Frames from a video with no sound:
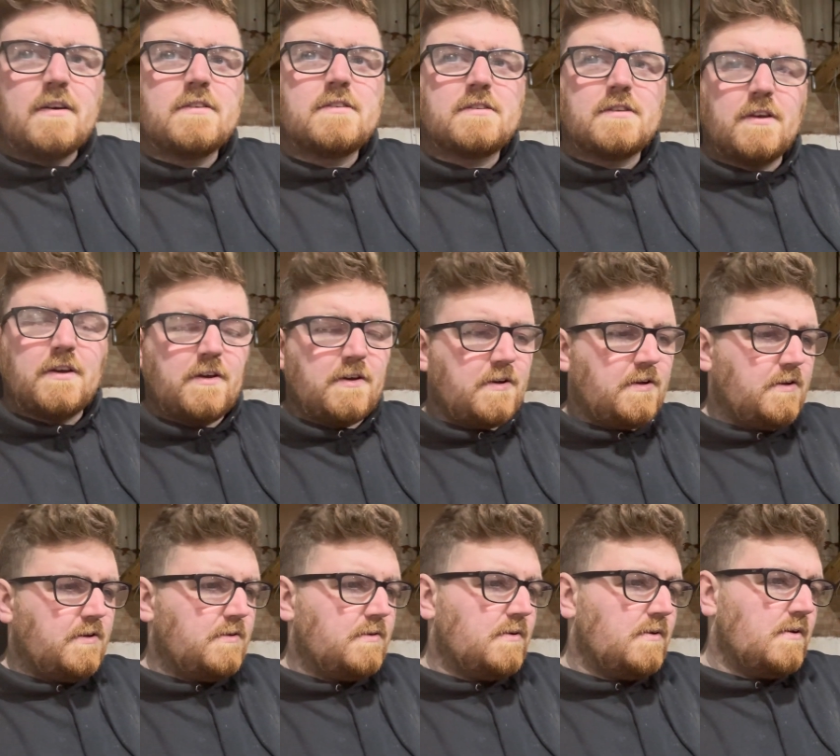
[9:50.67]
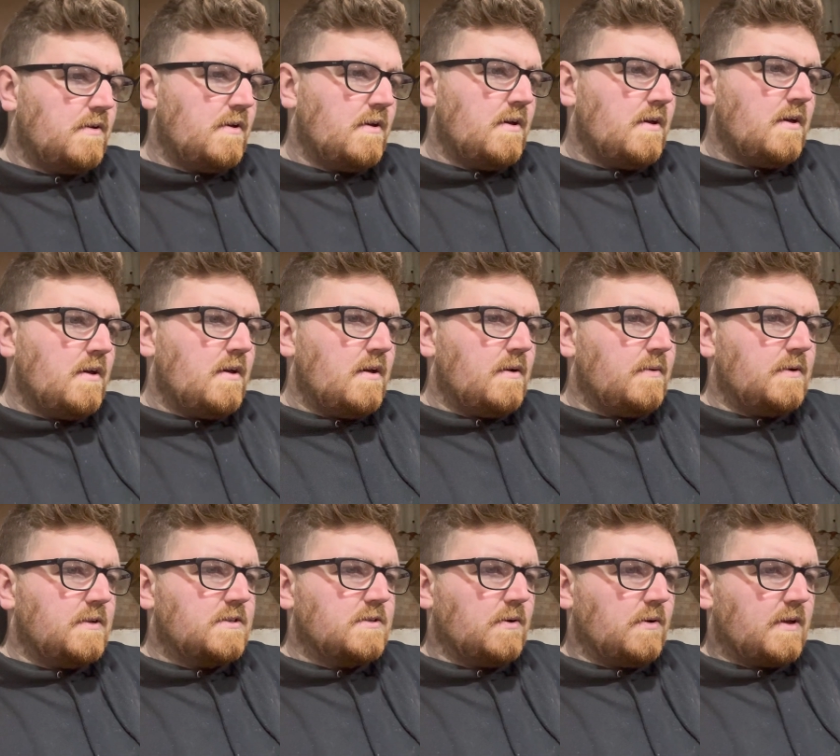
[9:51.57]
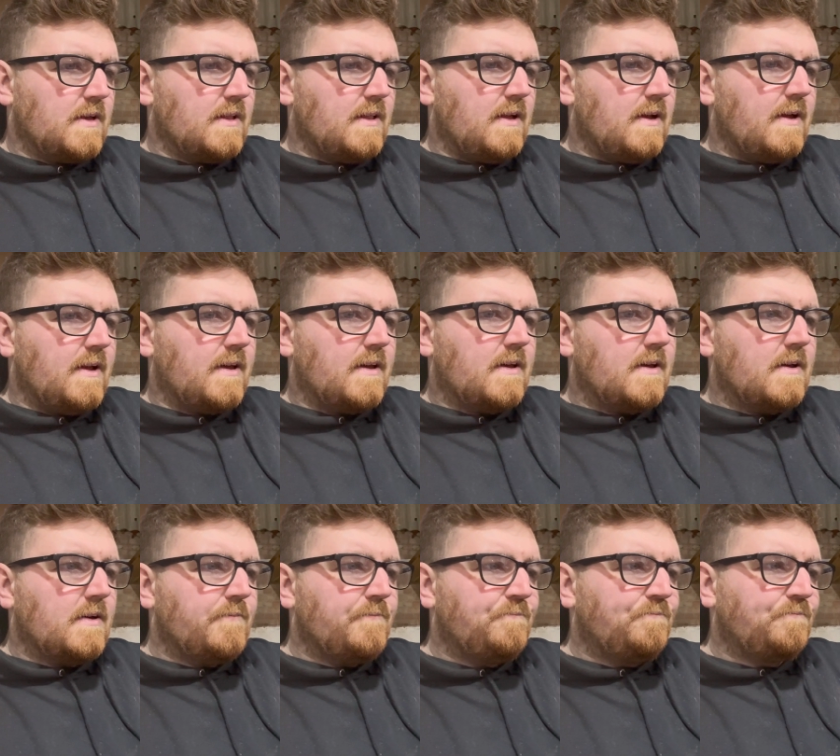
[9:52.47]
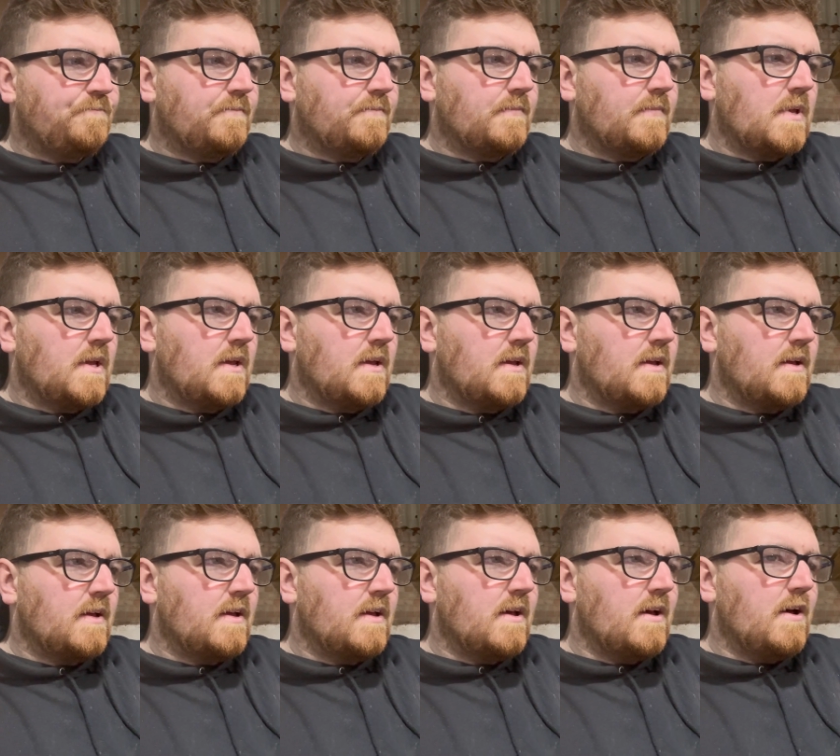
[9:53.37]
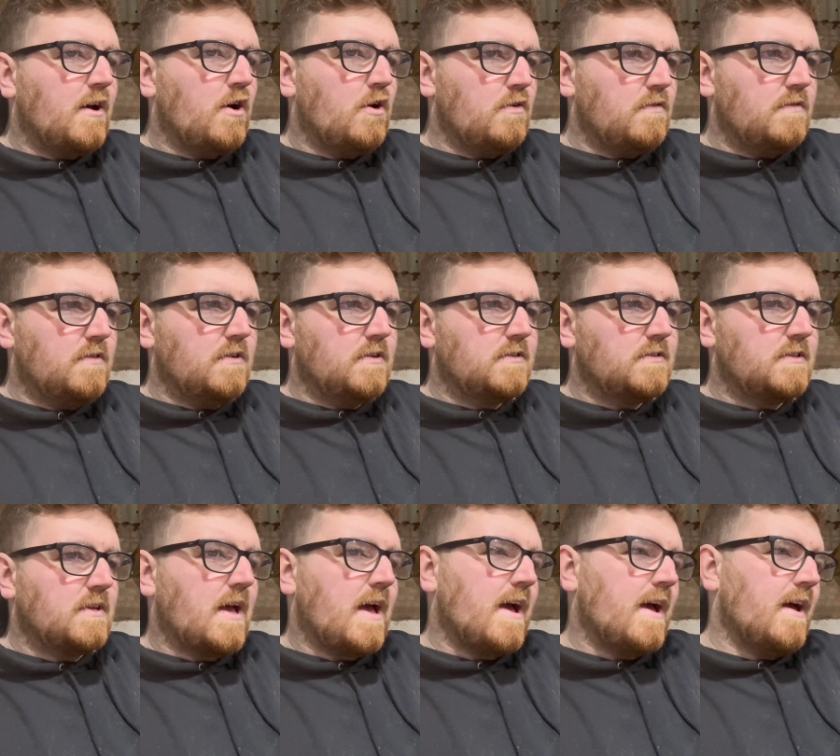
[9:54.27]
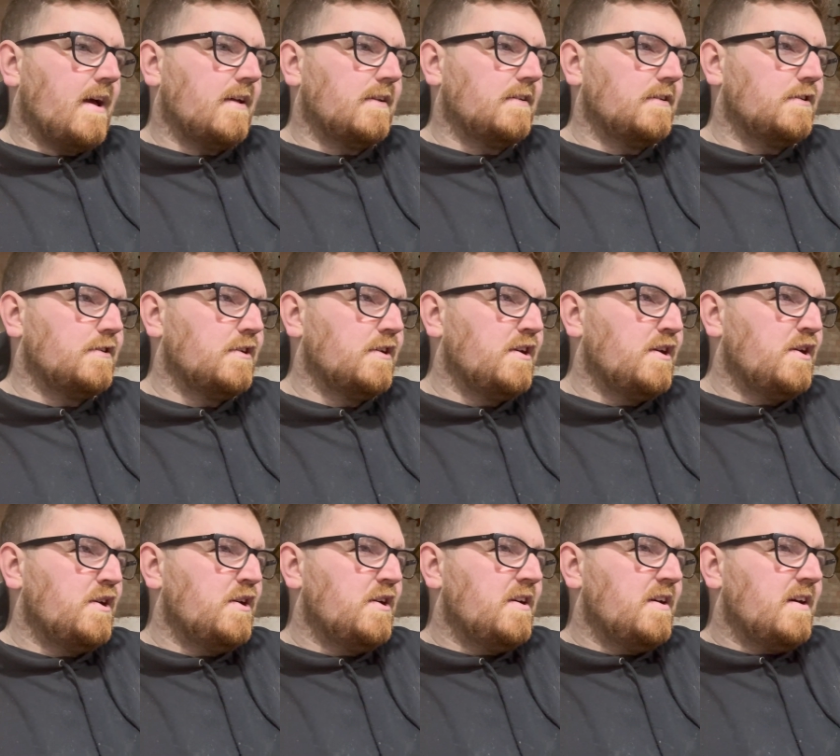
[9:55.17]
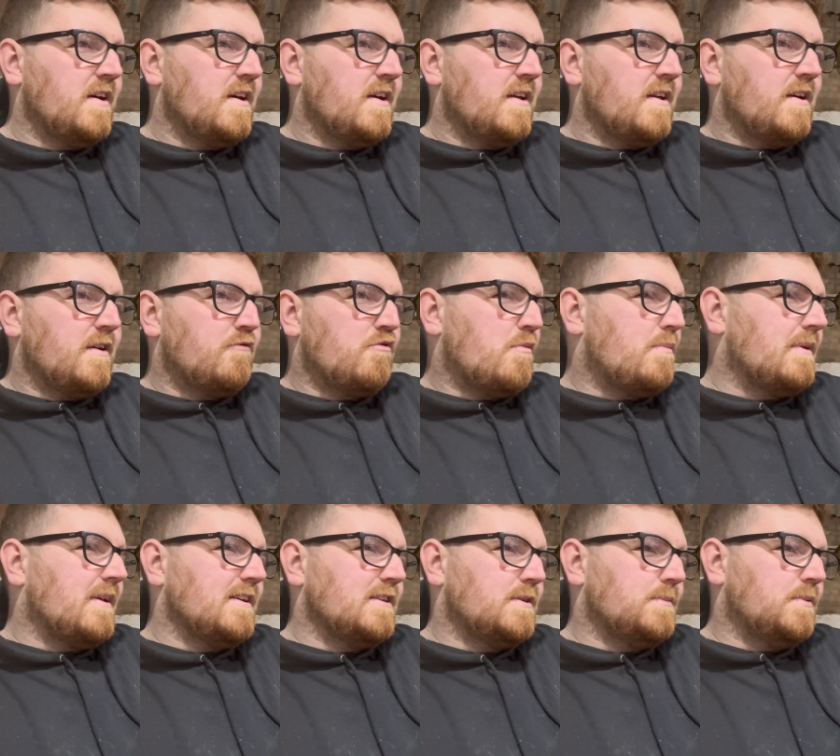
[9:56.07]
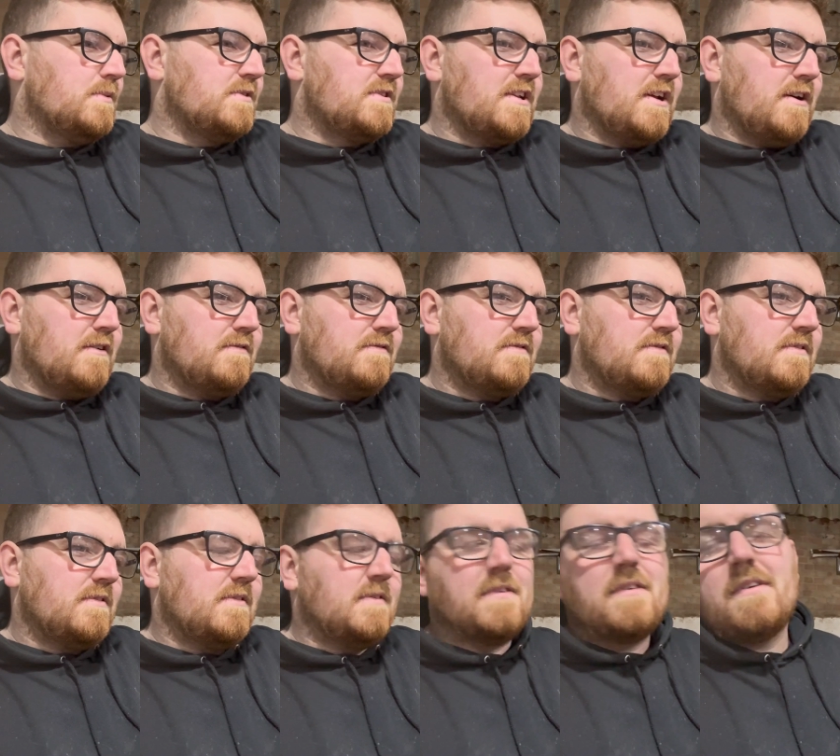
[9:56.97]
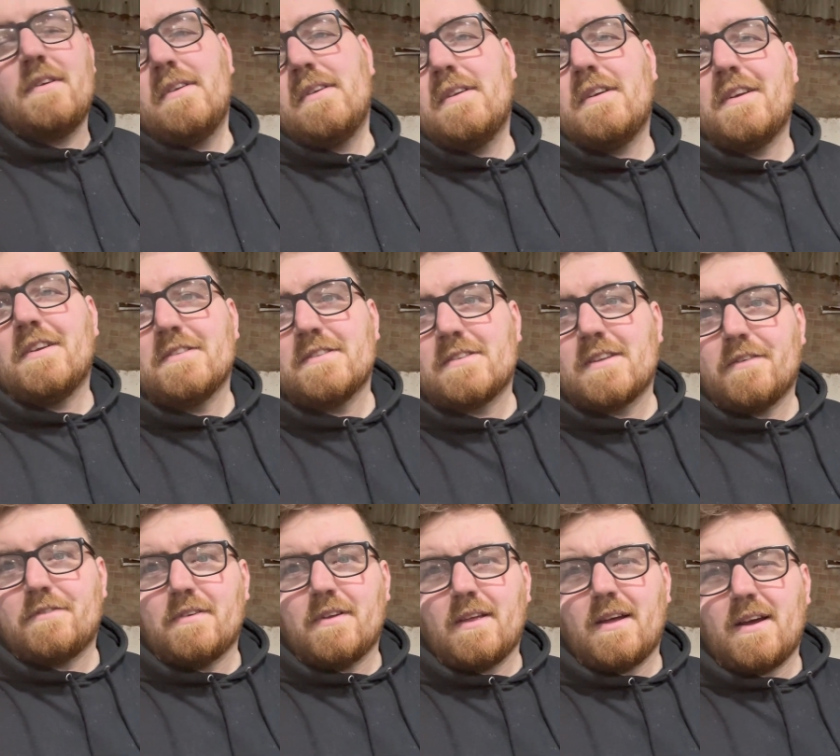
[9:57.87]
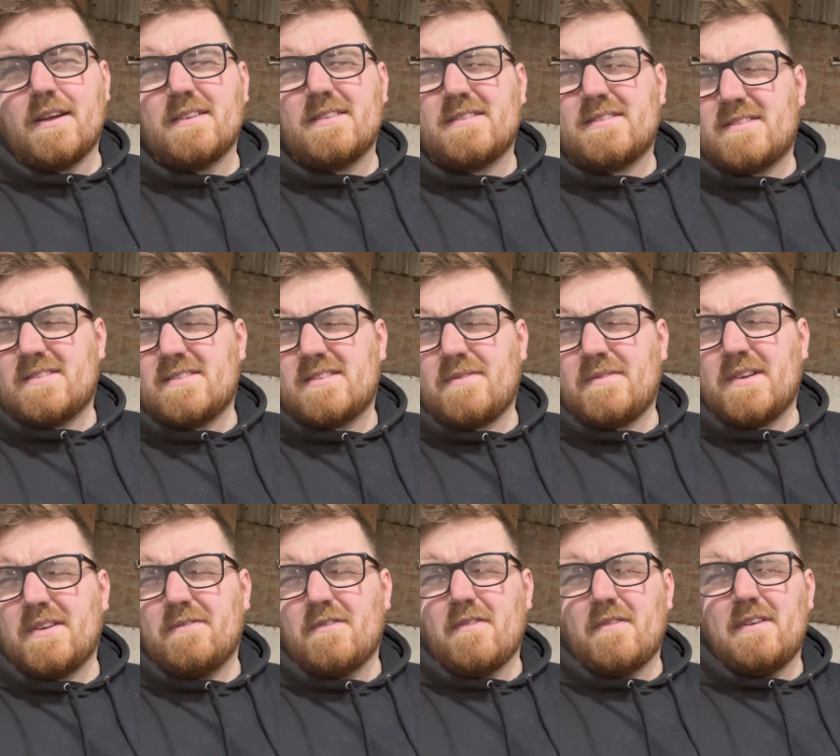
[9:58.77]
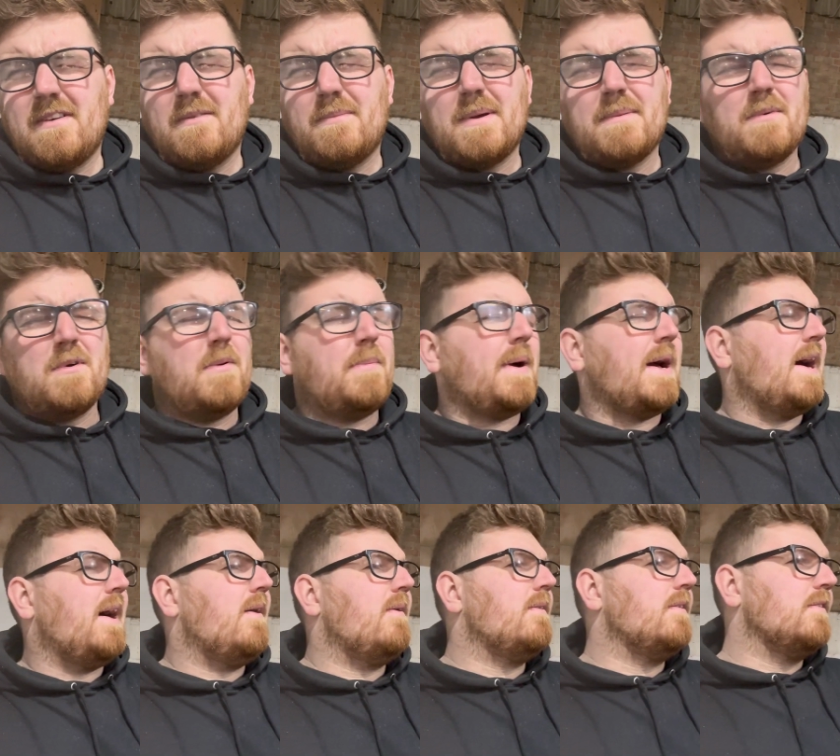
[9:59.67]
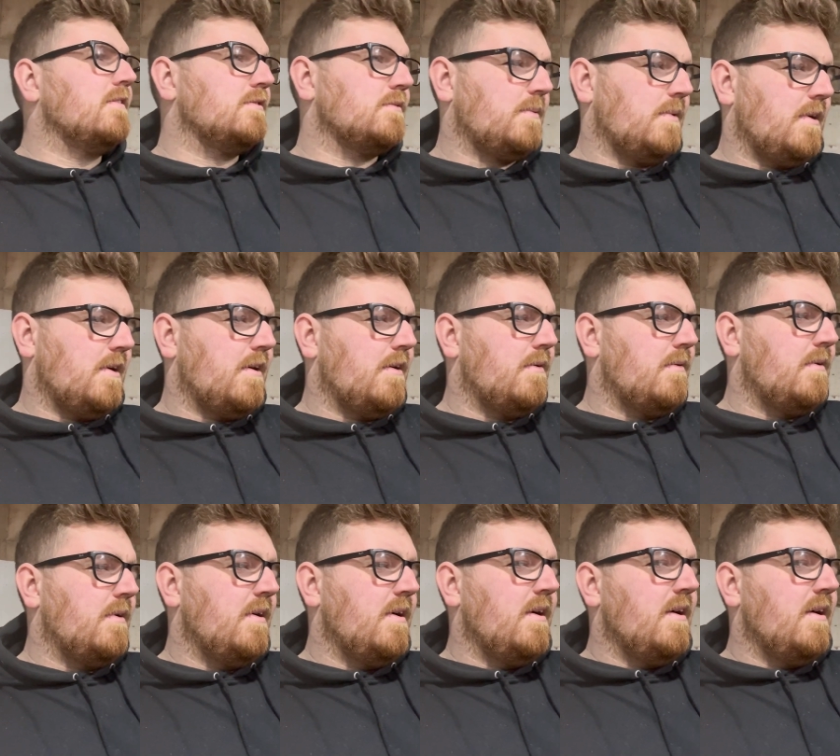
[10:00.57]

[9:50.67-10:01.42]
So we're talking like overs and replaceable stuff and stuff like that. Something with a little bit more power as well.